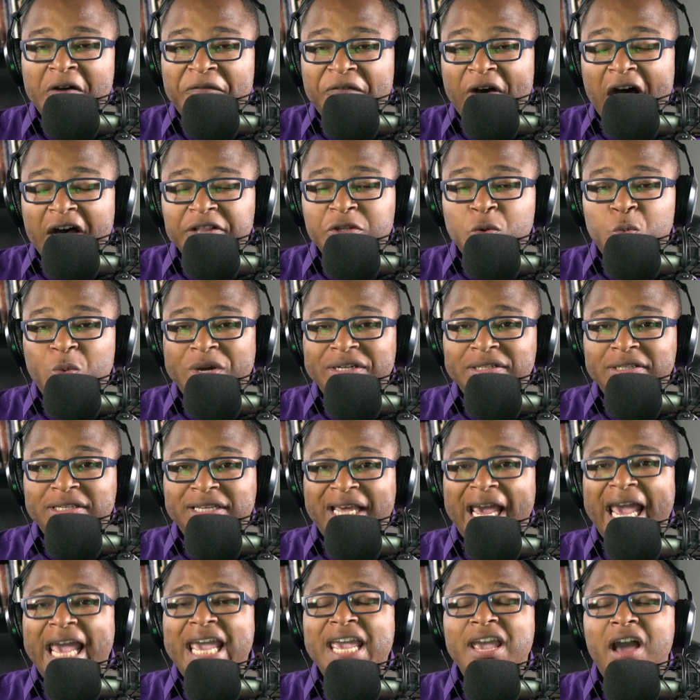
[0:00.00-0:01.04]
Father, when
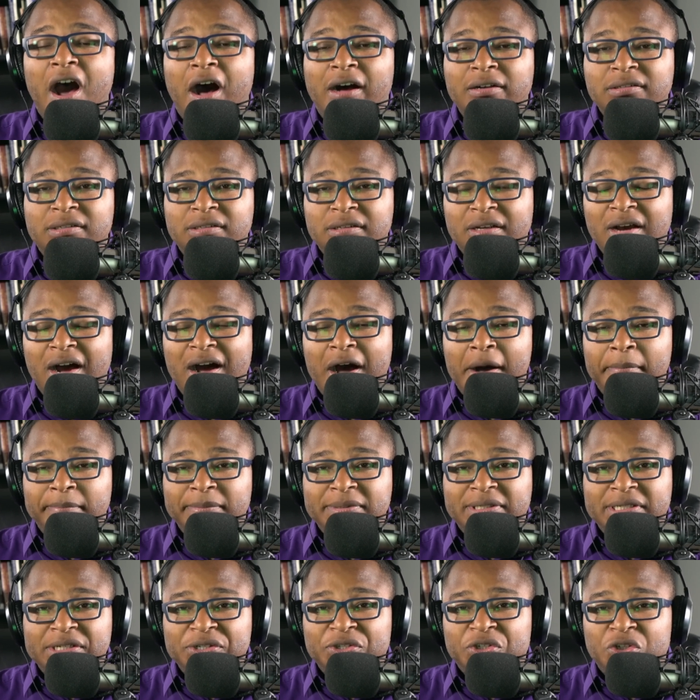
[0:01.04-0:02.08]
chaos
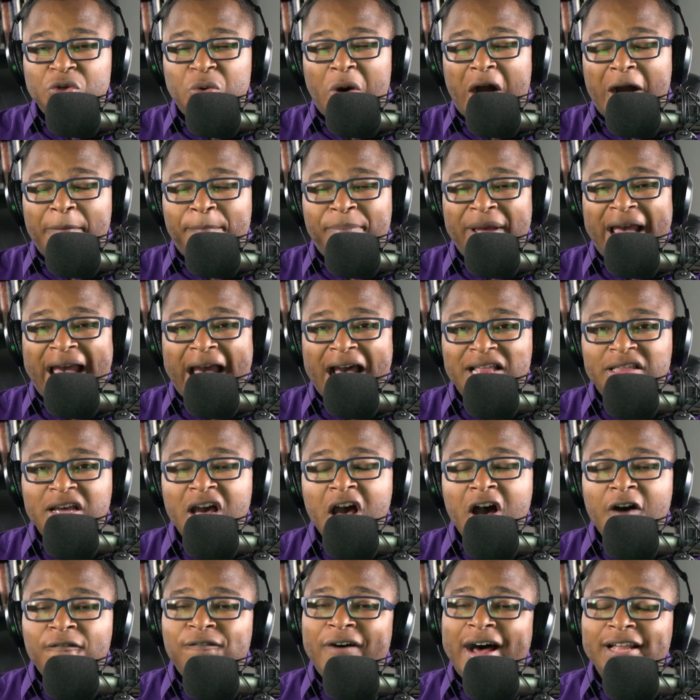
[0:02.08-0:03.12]
comes into our path,
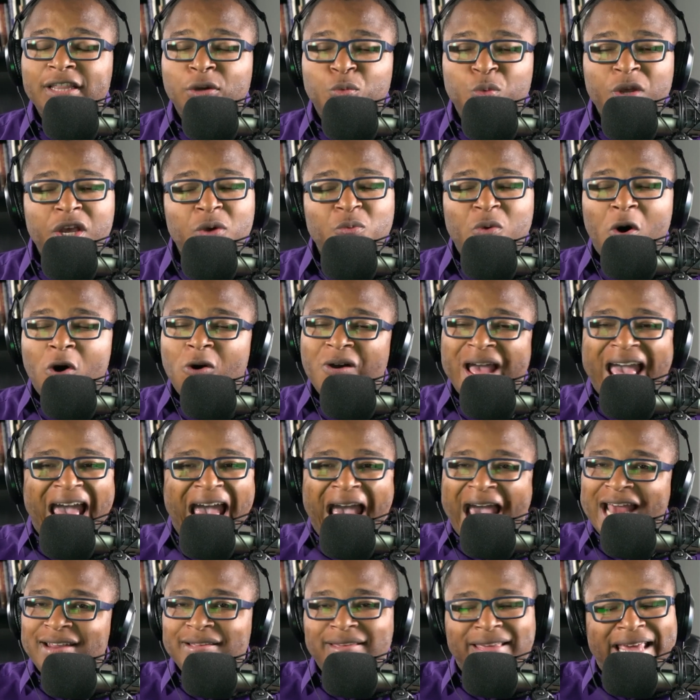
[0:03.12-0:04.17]
Father, we won't
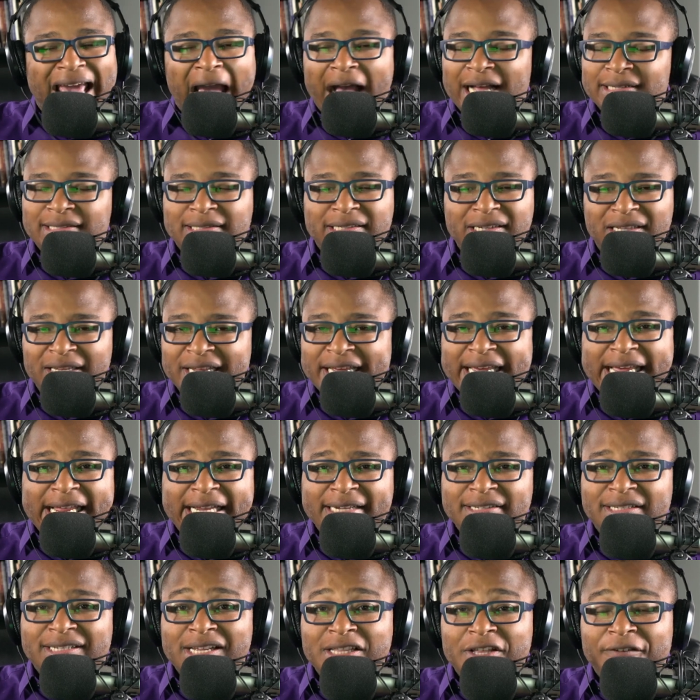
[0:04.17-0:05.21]
add
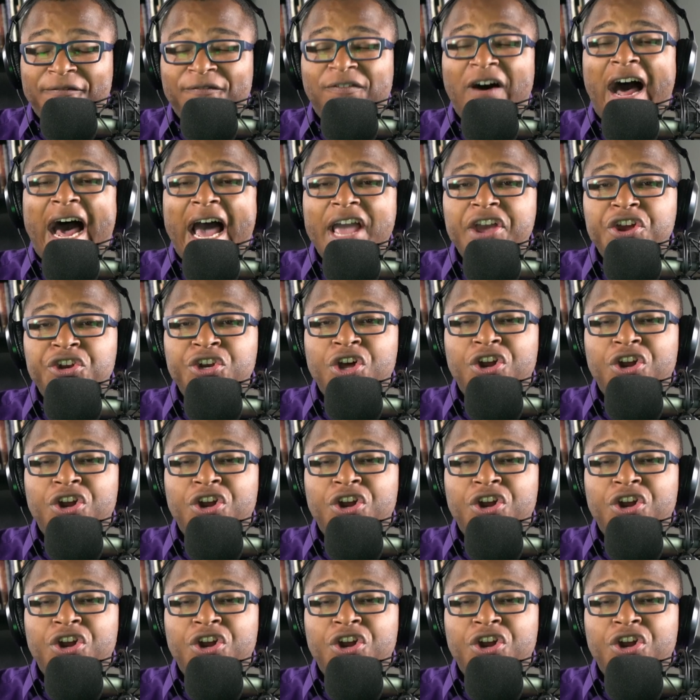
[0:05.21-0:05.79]
gasoline to the fire.